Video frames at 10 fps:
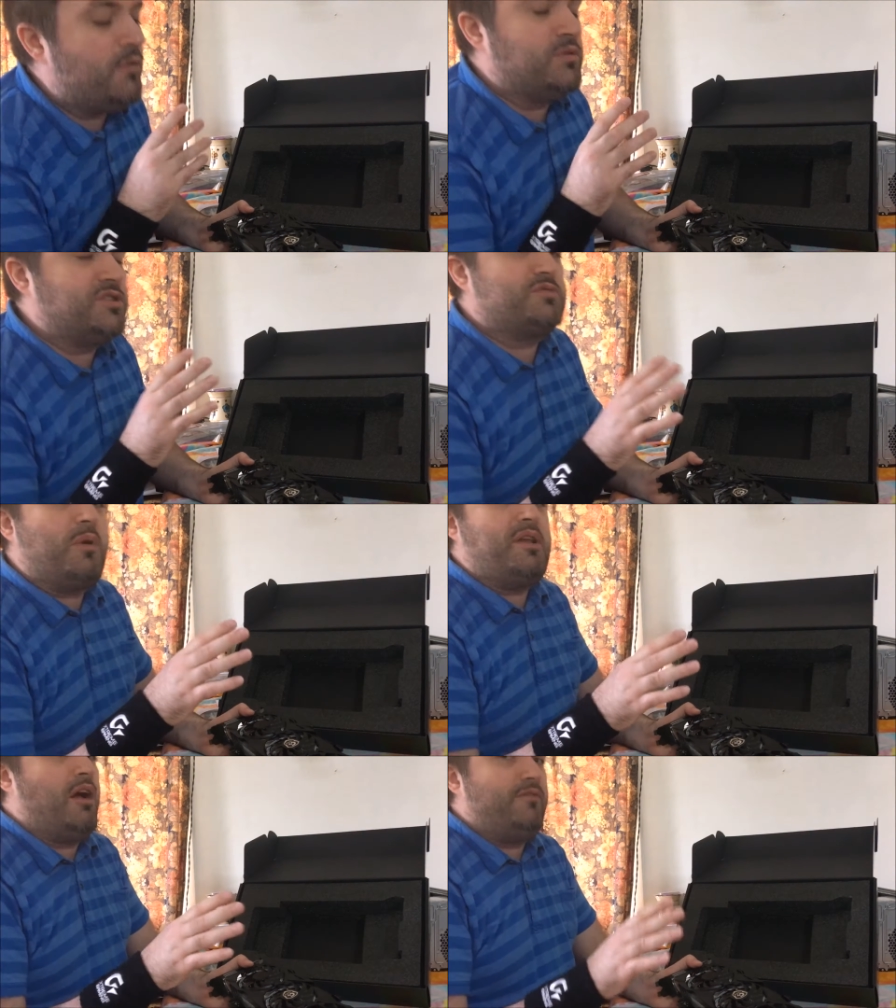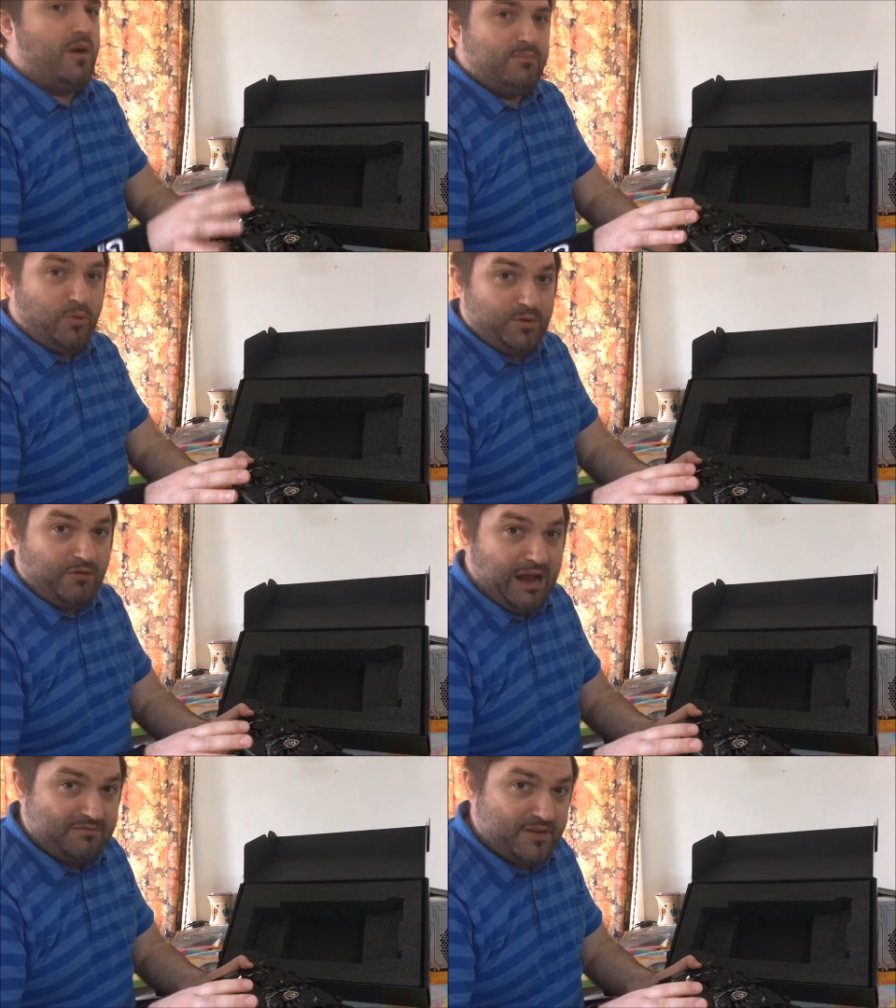It was just running off
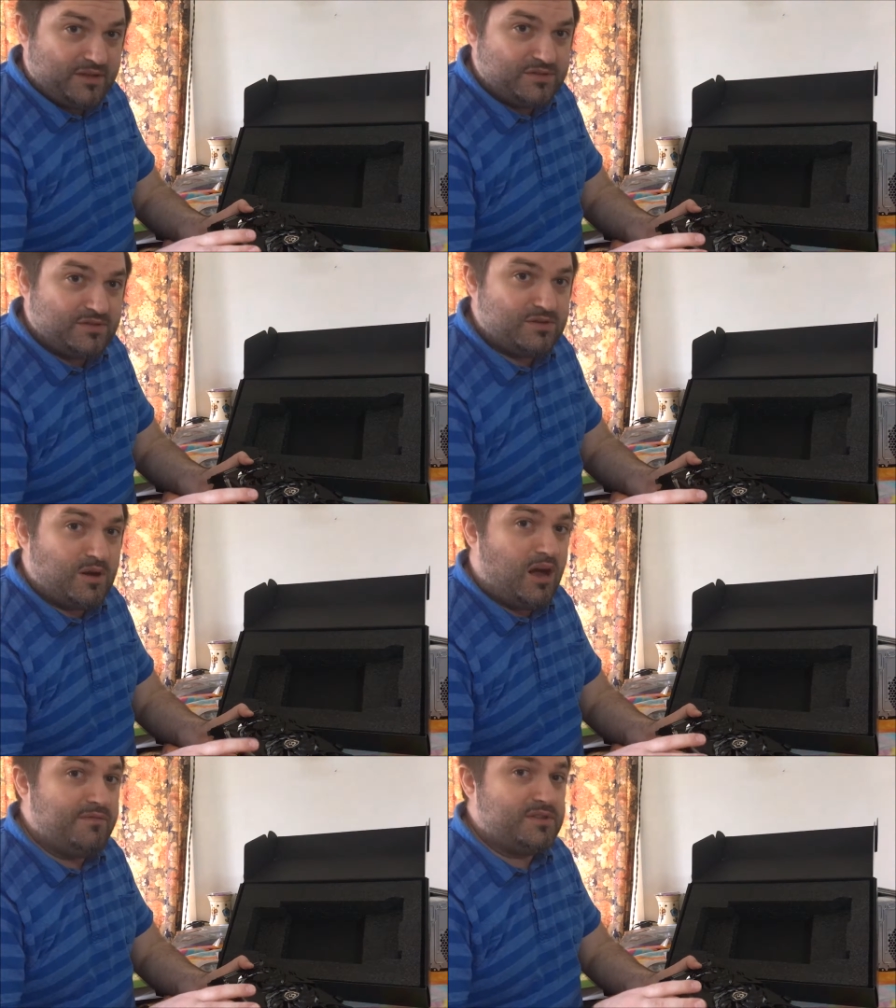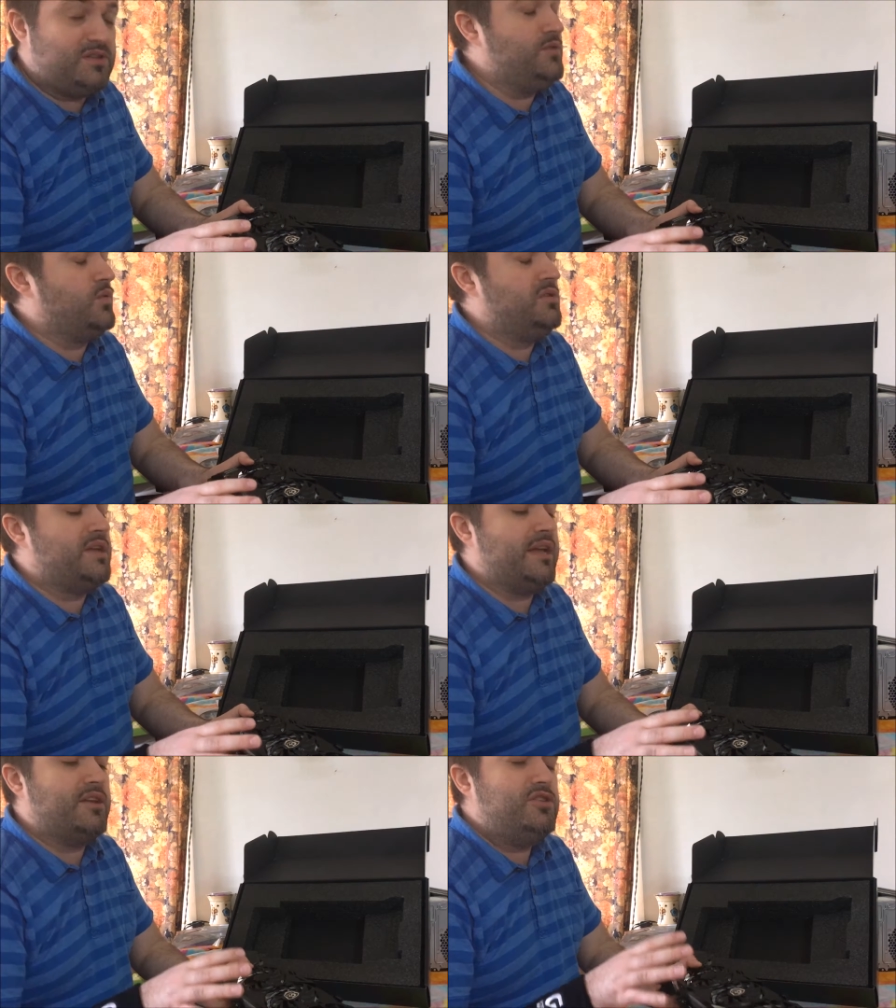onboard graphics. So obviously we're
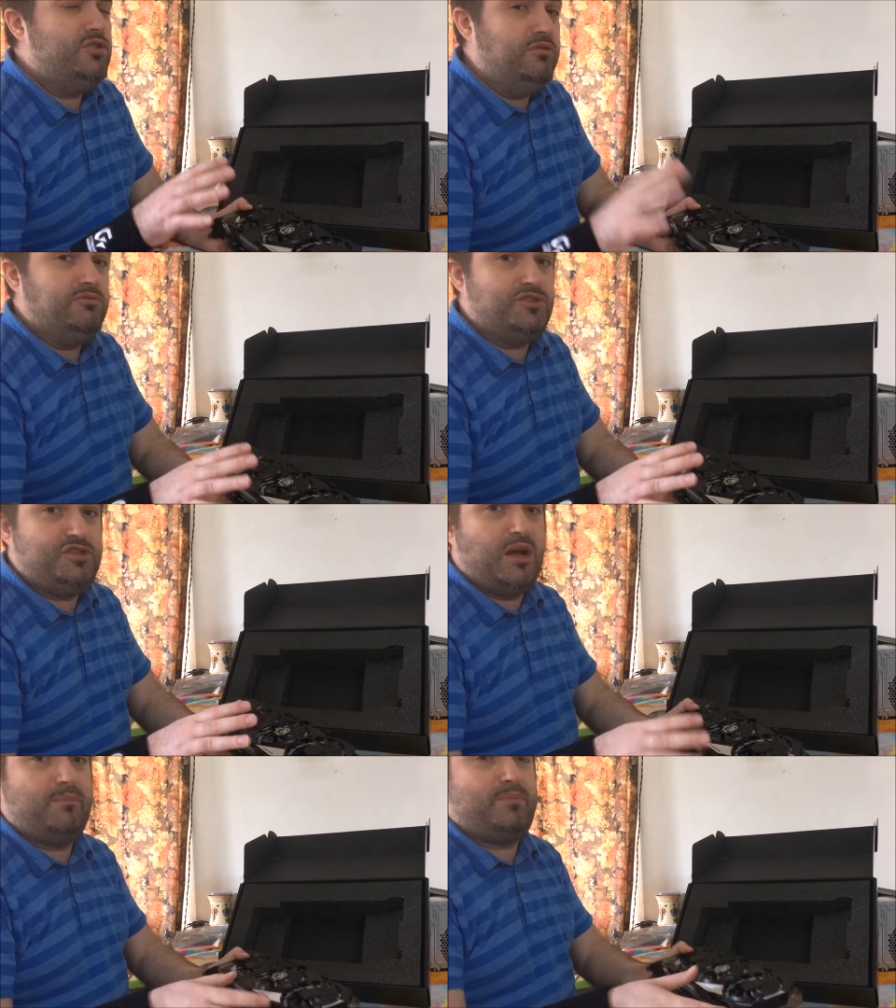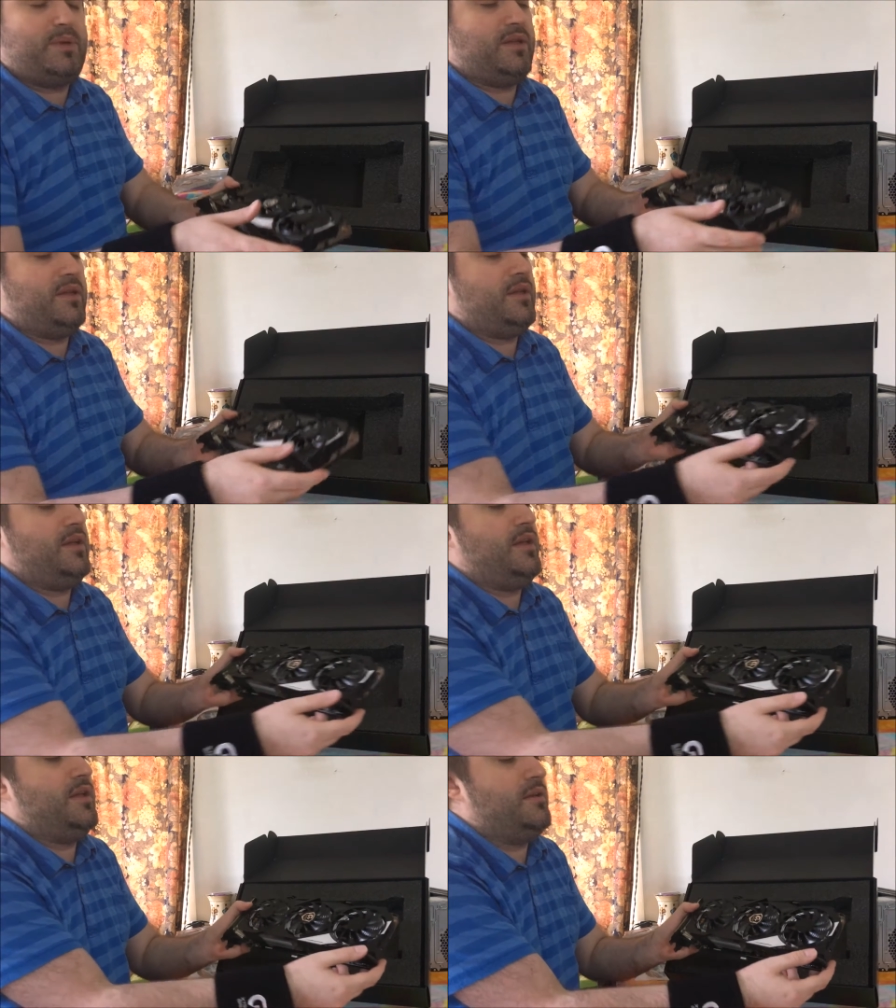looking at a huge jump
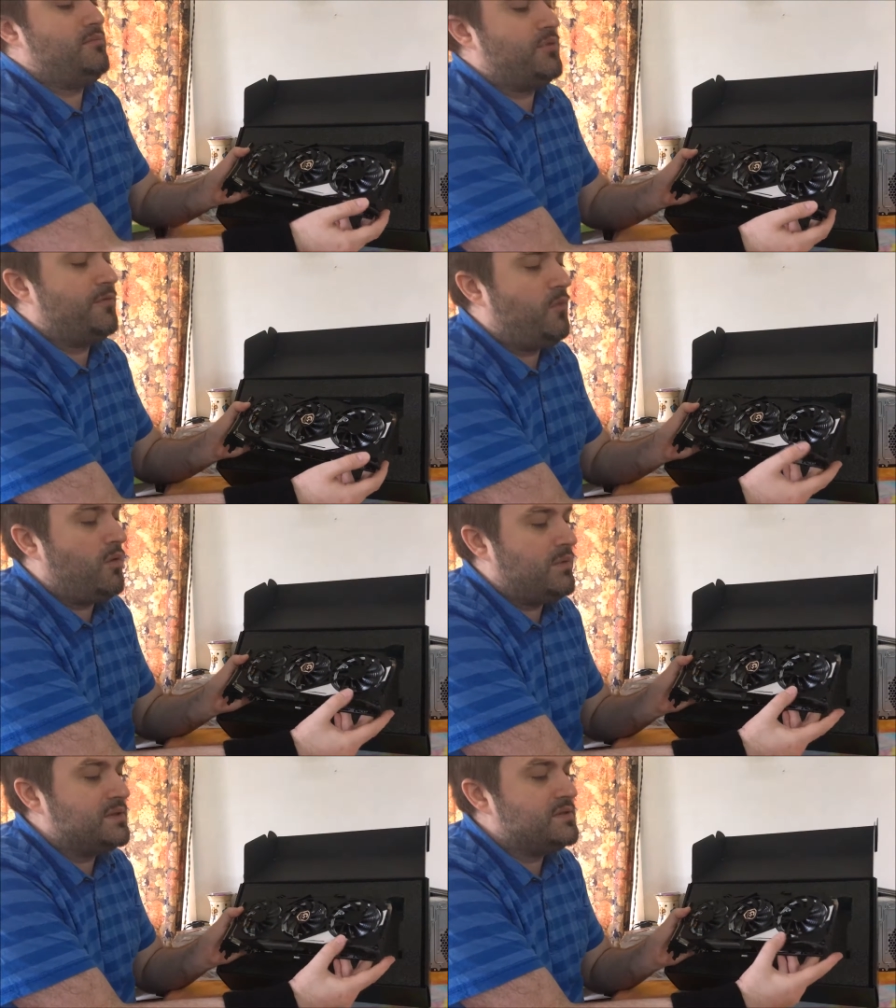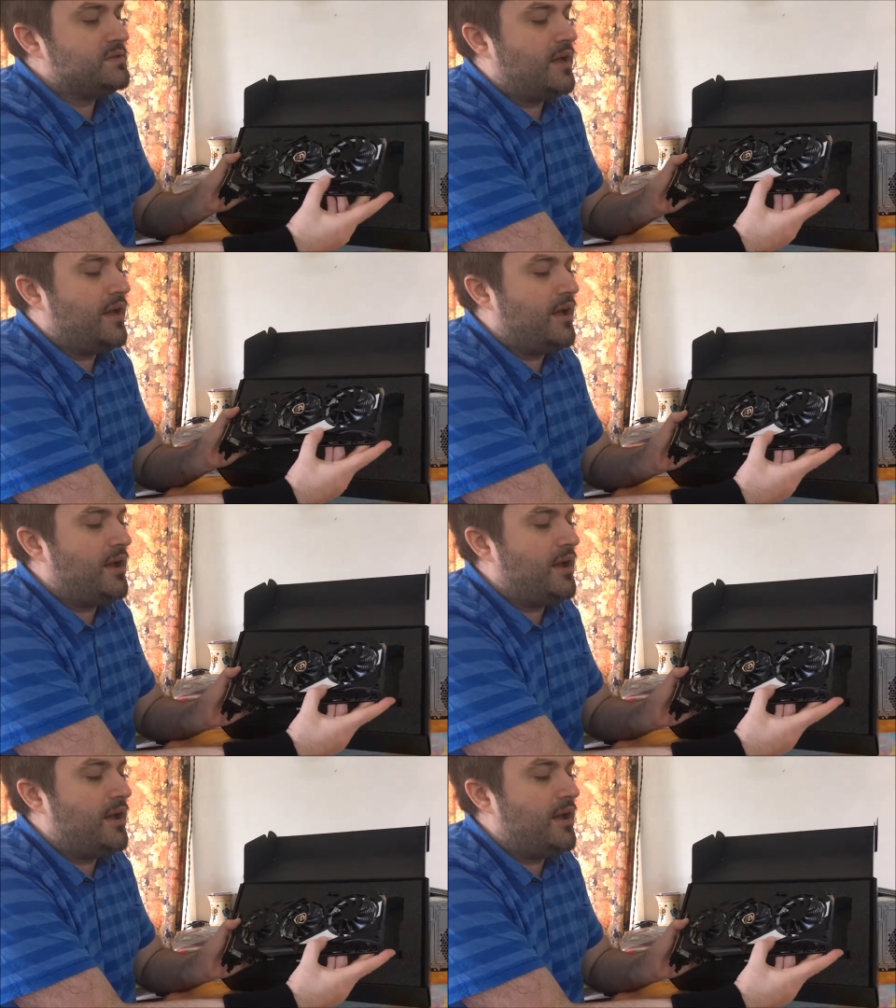in performance.